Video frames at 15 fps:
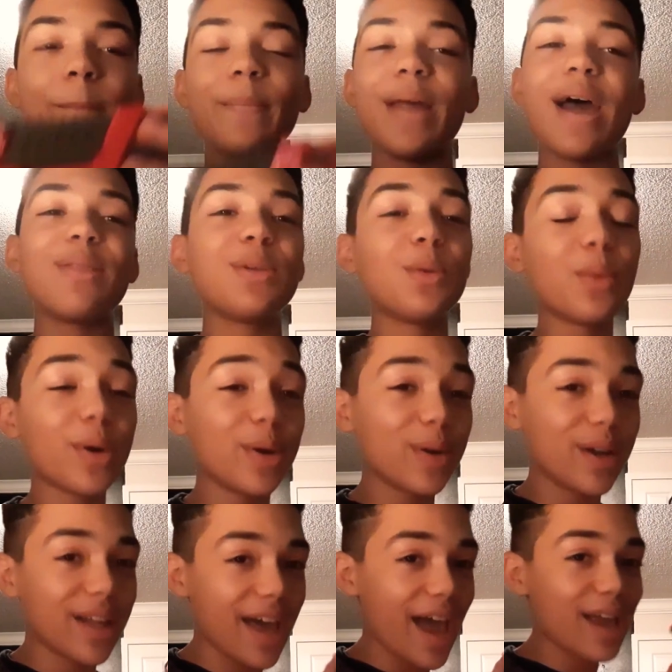and then where you're
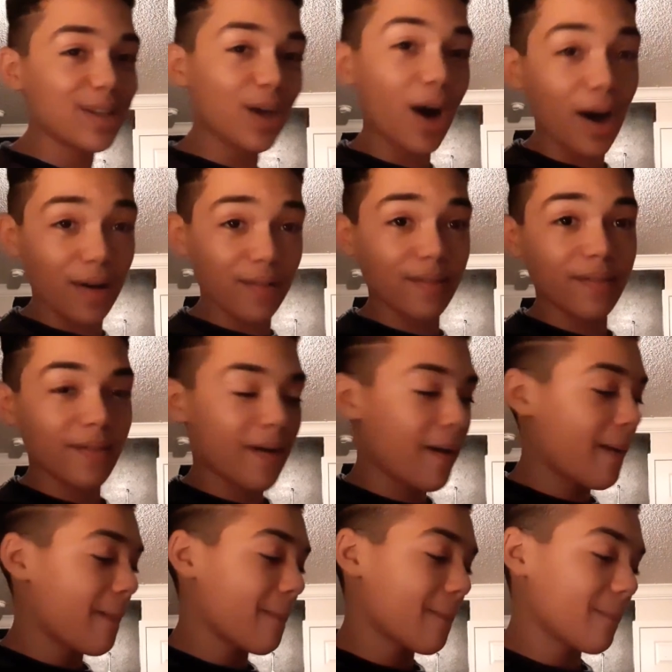gonna end off
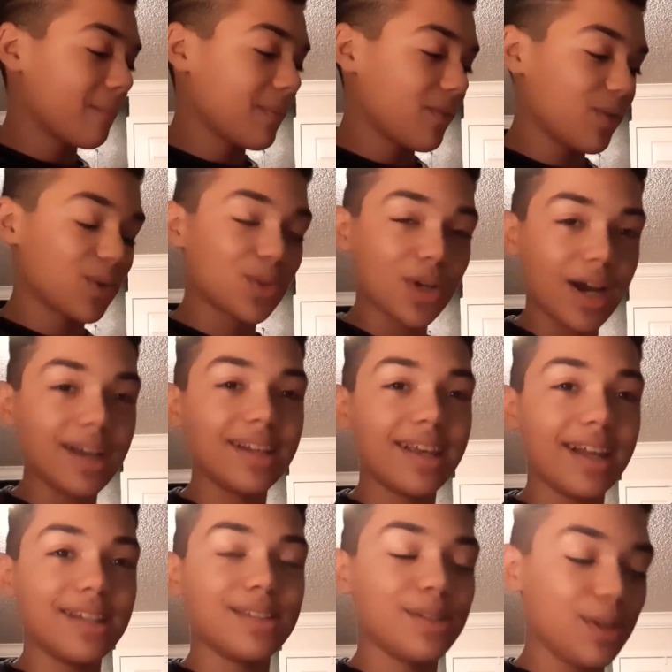if you're trying to
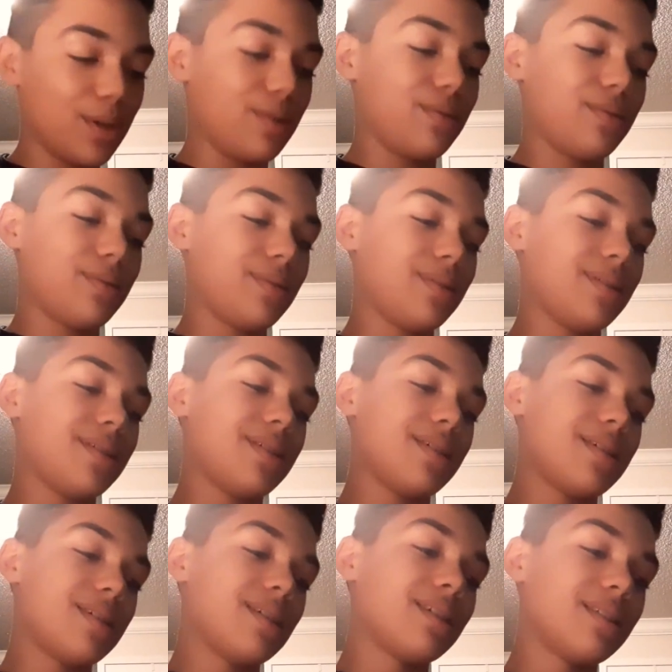get into Nerf.
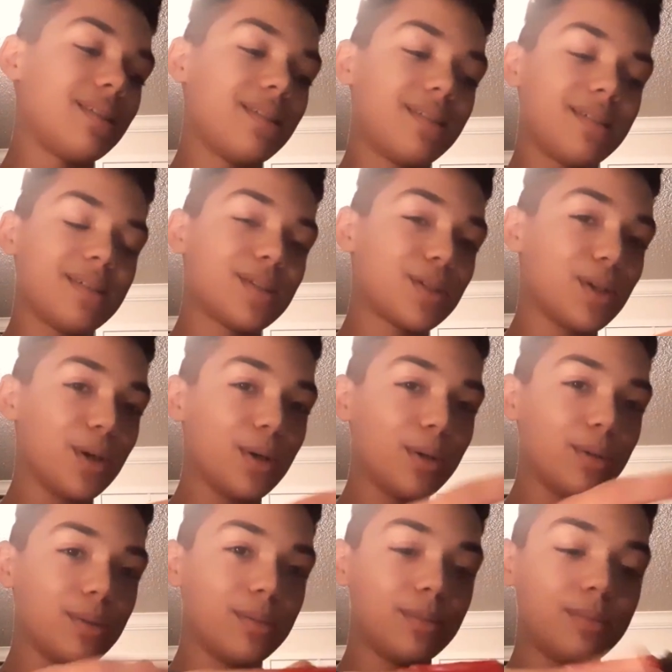So,
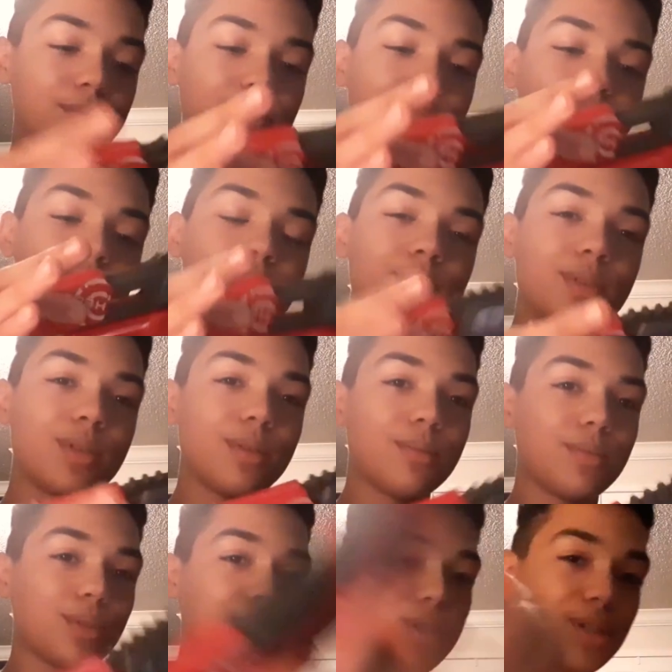
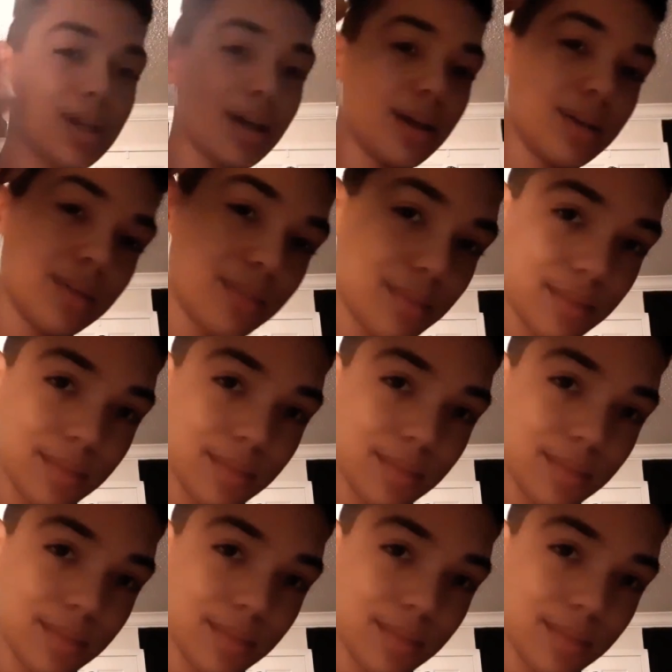just saying.